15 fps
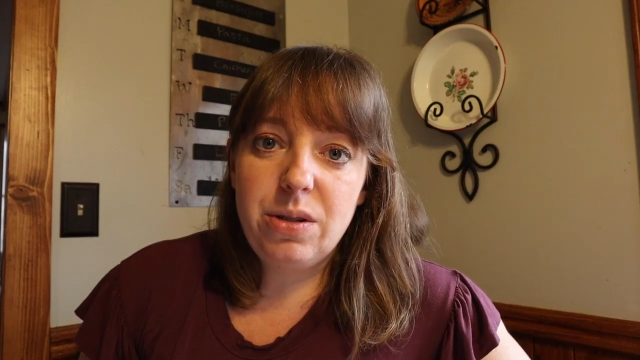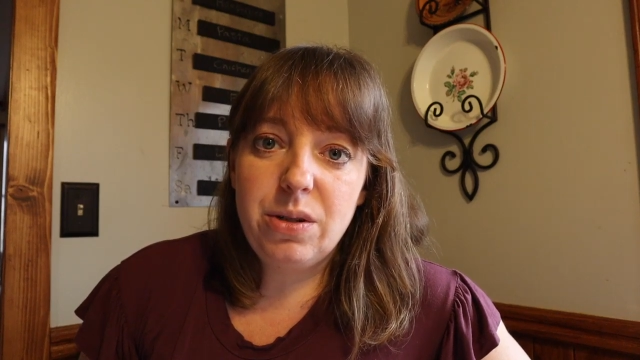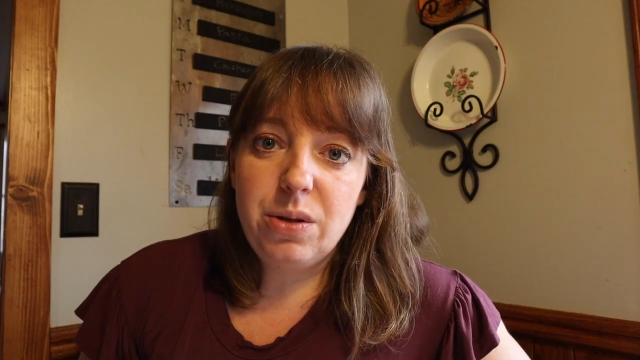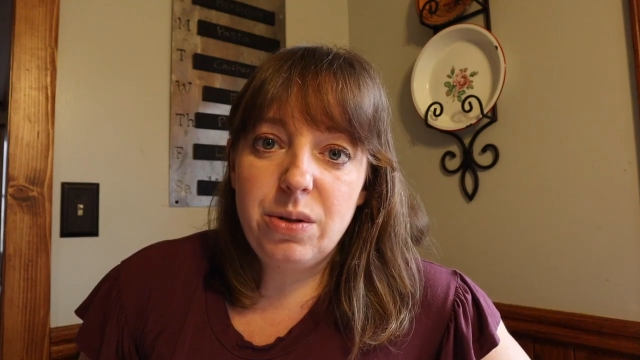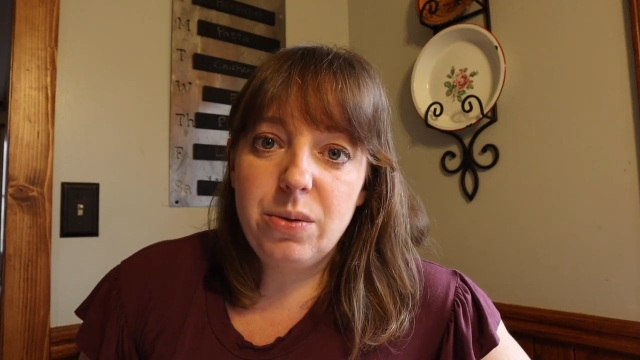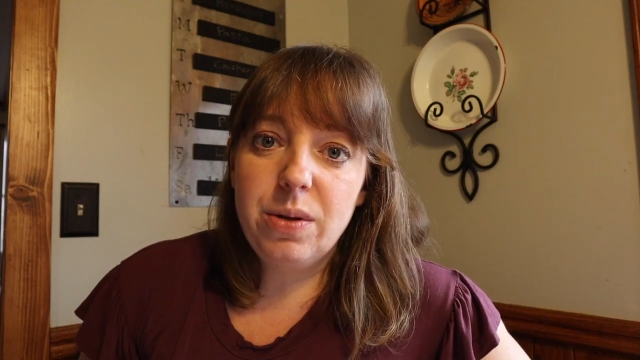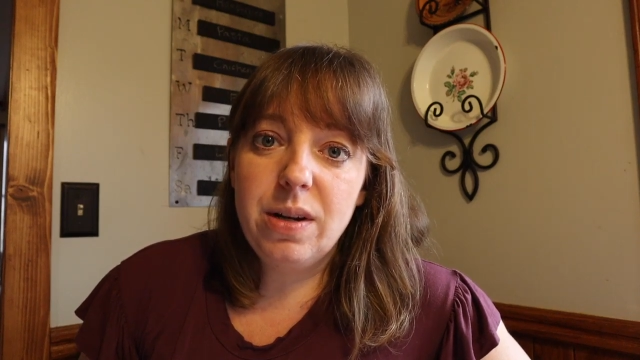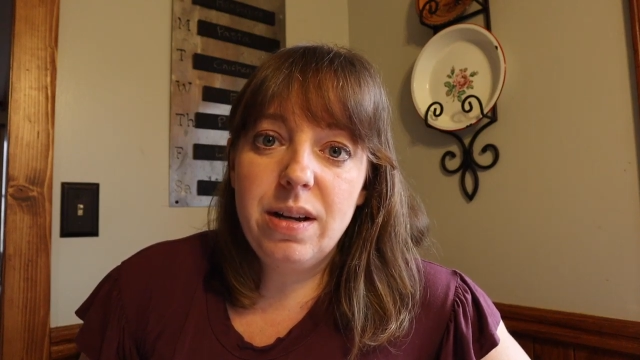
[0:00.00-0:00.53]

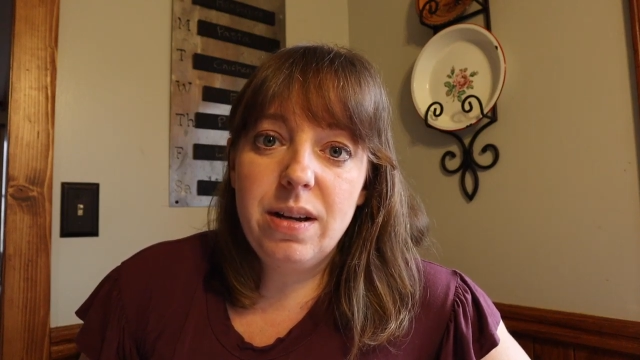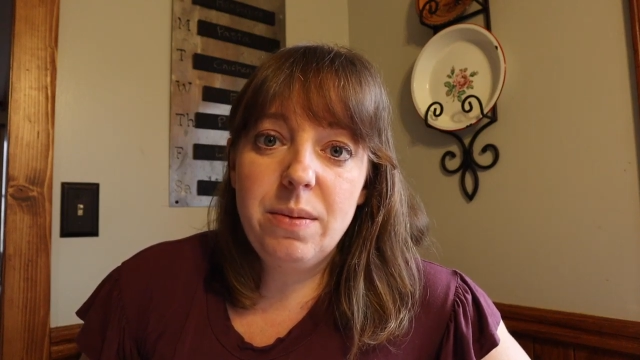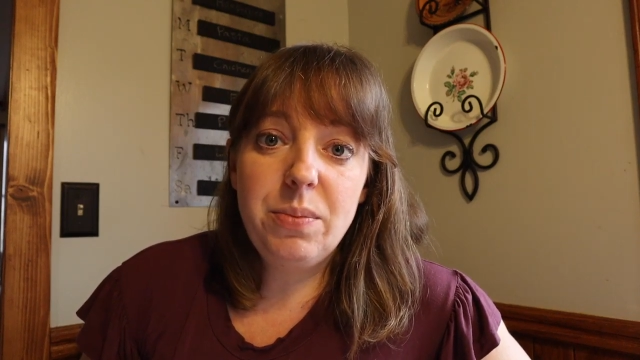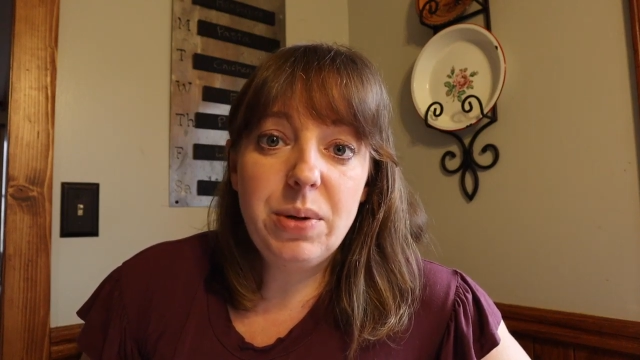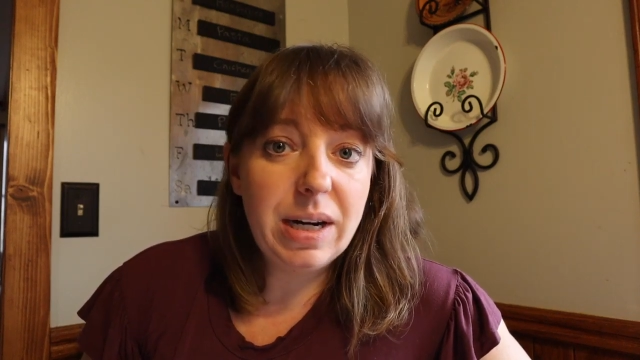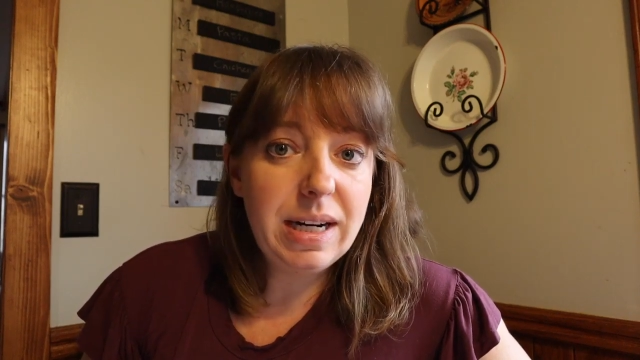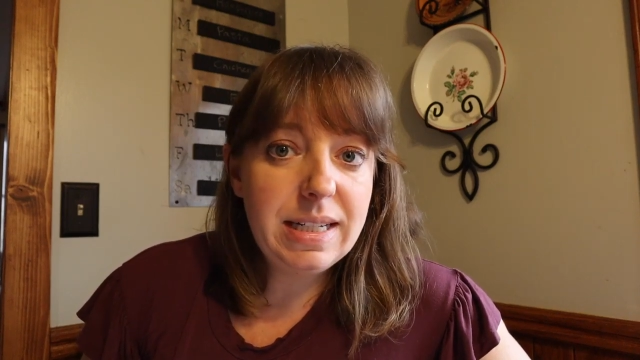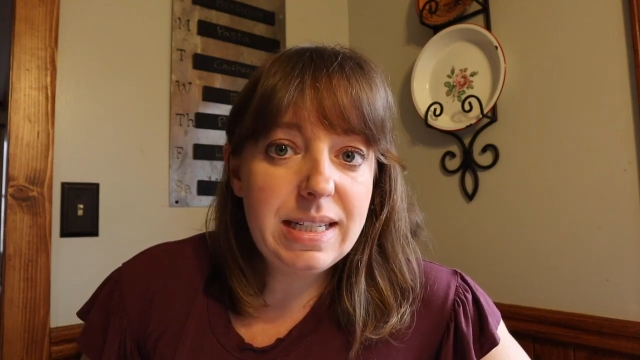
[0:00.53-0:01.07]

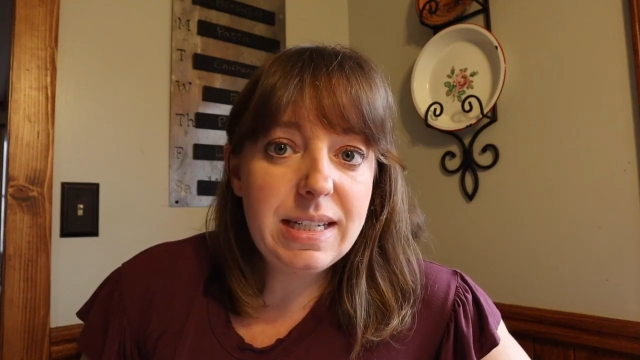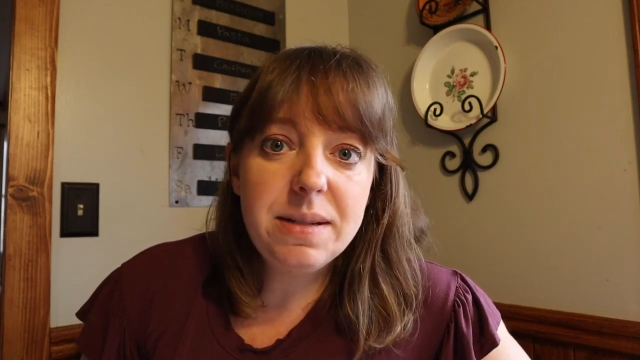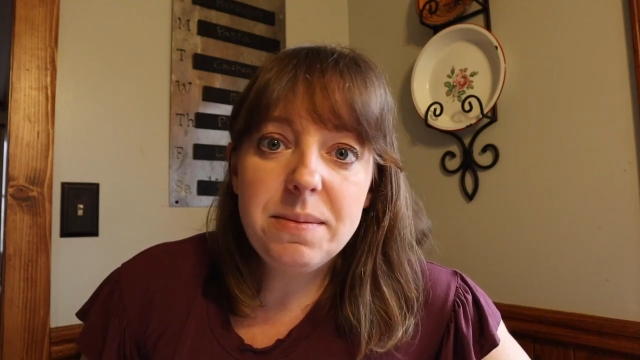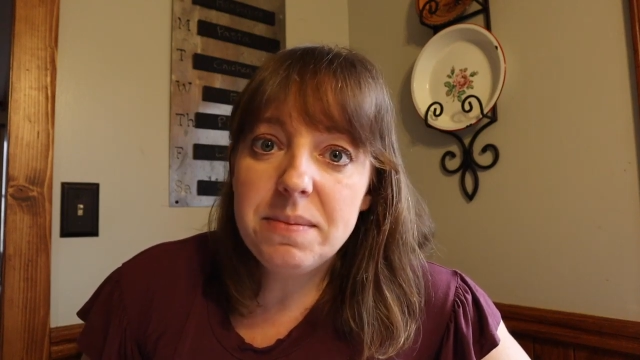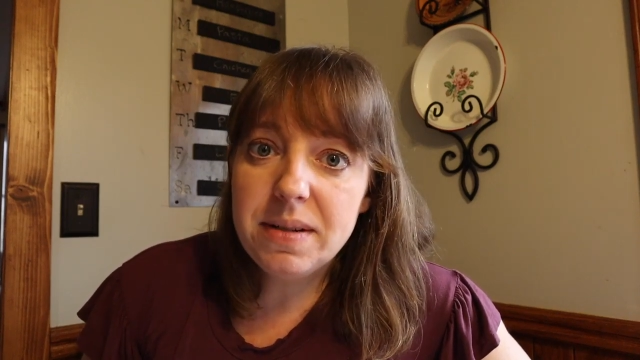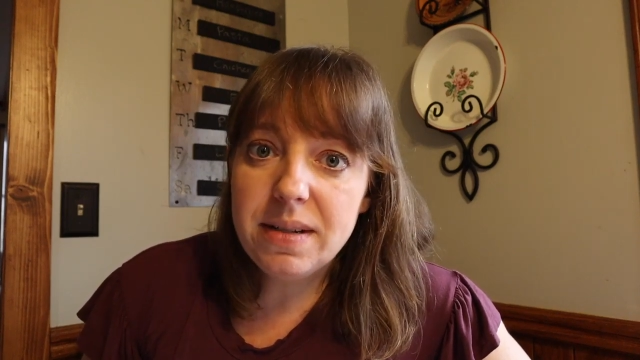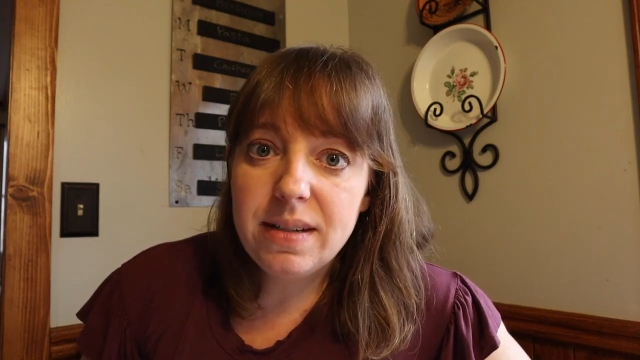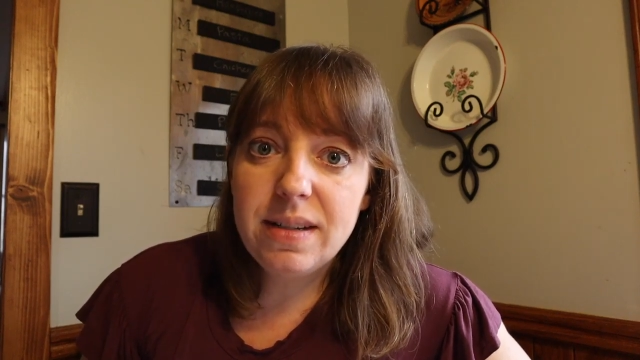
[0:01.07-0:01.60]
to praise
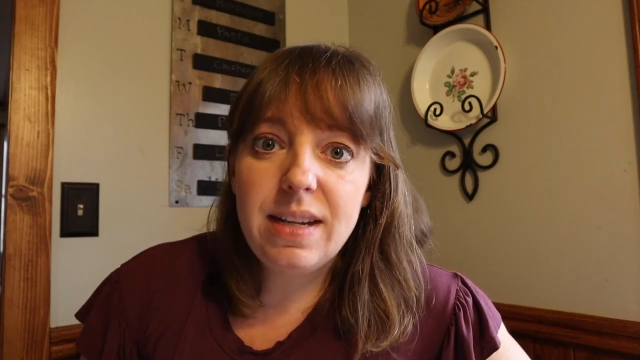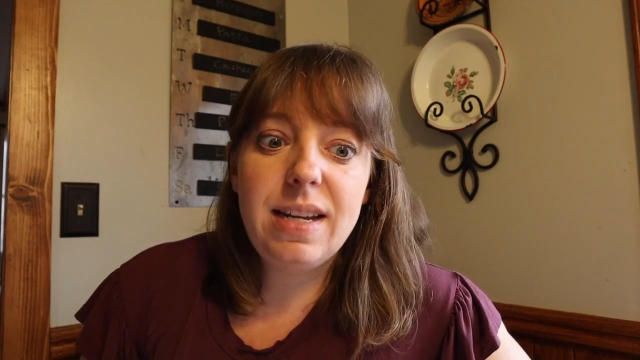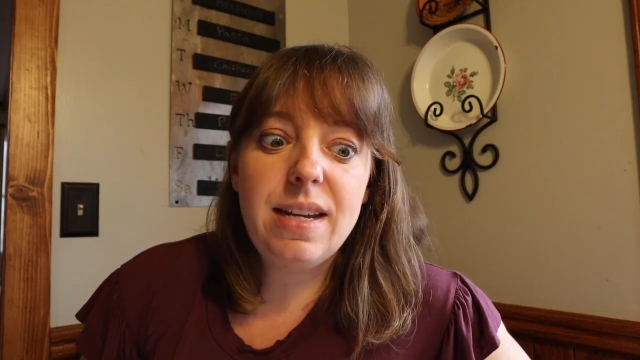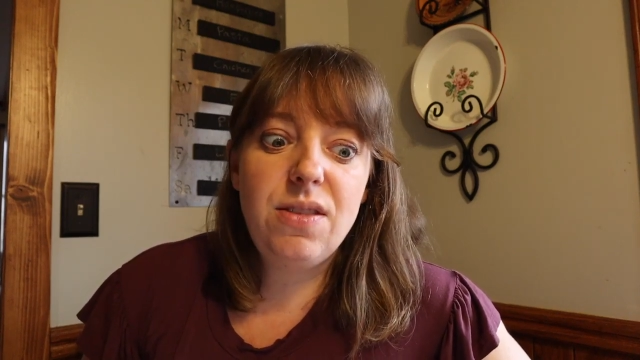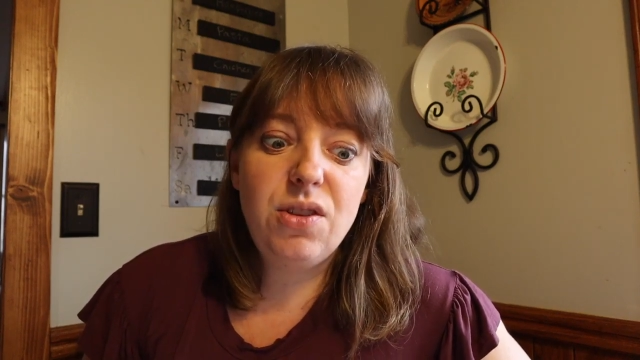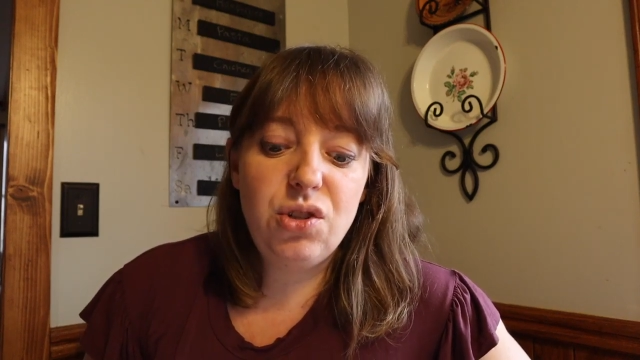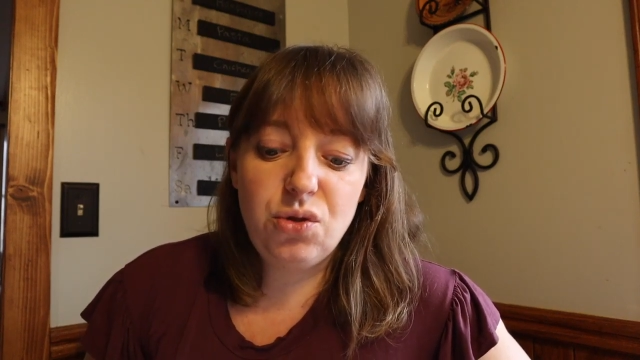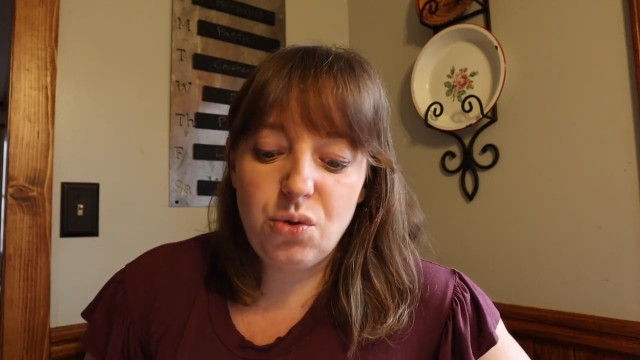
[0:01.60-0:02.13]
Him
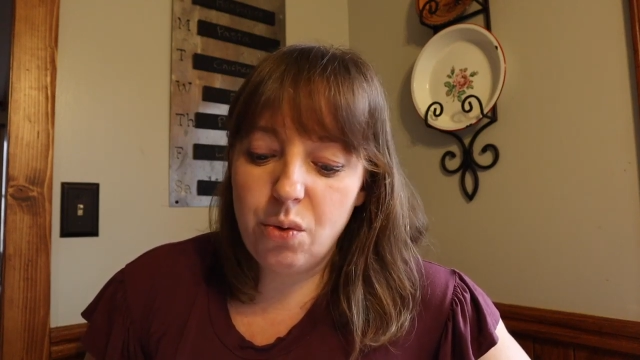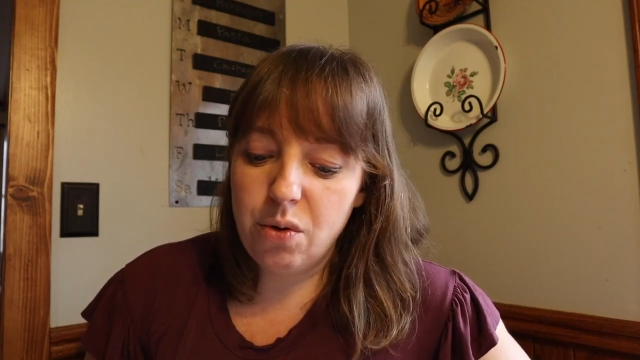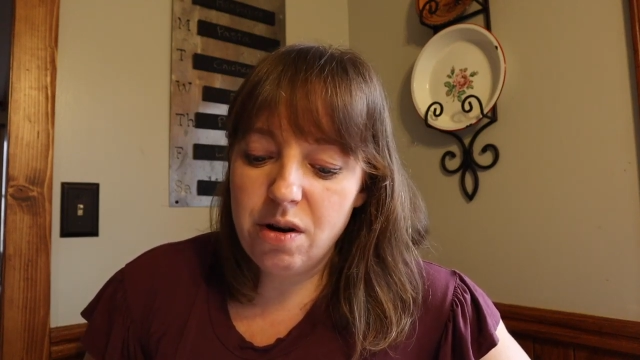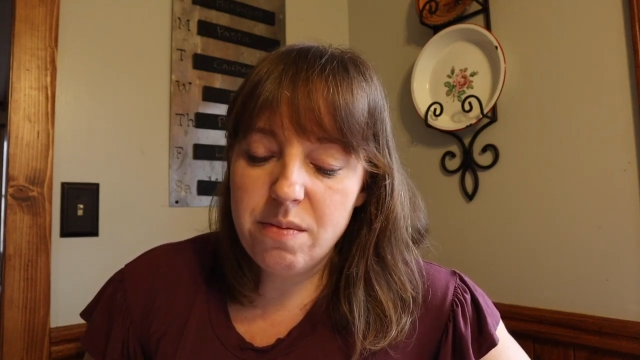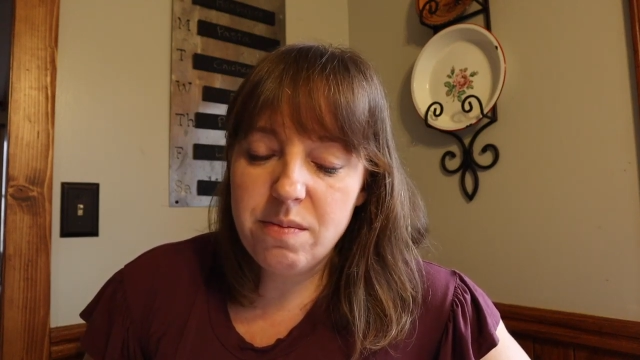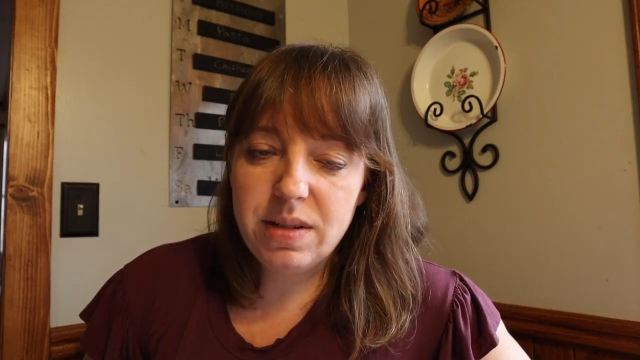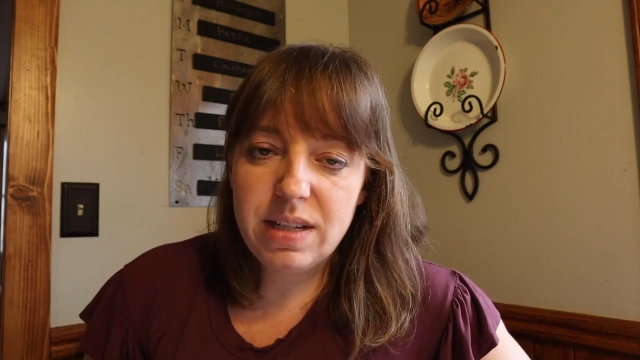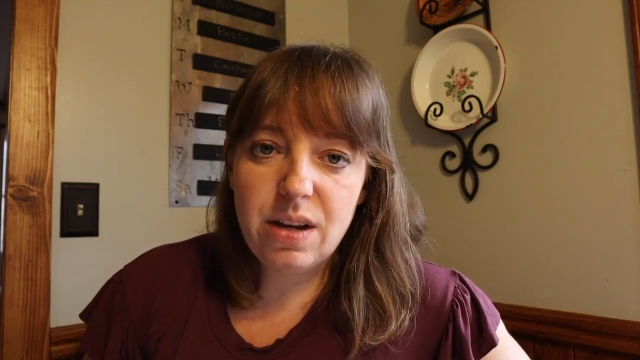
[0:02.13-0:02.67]
in the
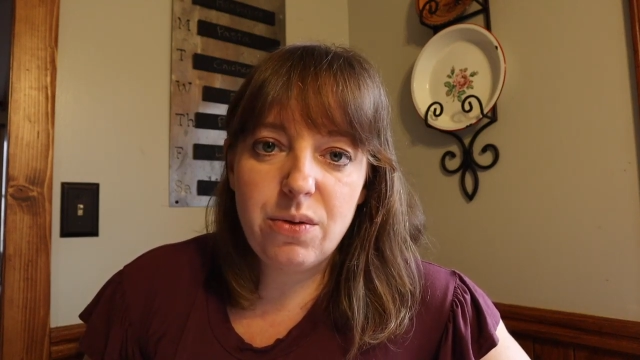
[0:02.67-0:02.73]
storms,